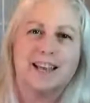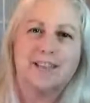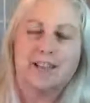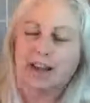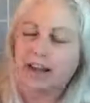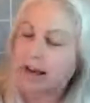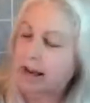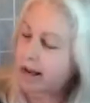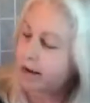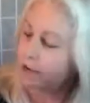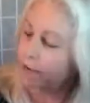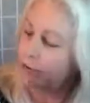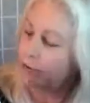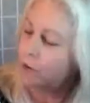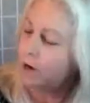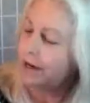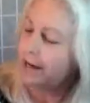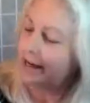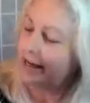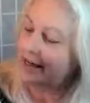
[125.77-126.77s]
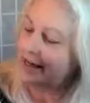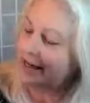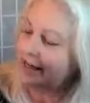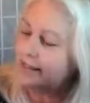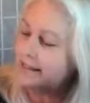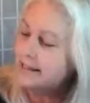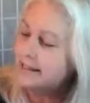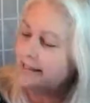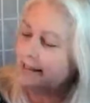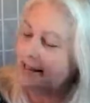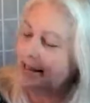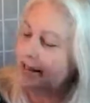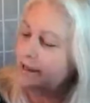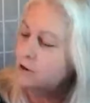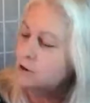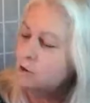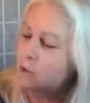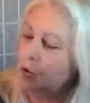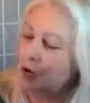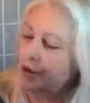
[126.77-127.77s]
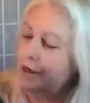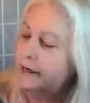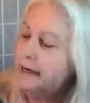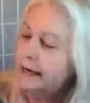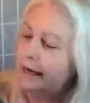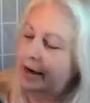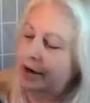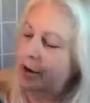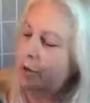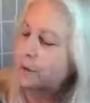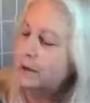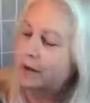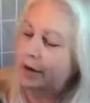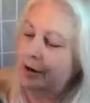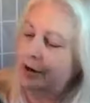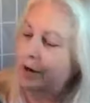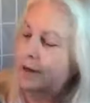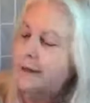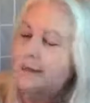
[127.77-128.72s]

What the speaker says: They kind of run into this little tornado here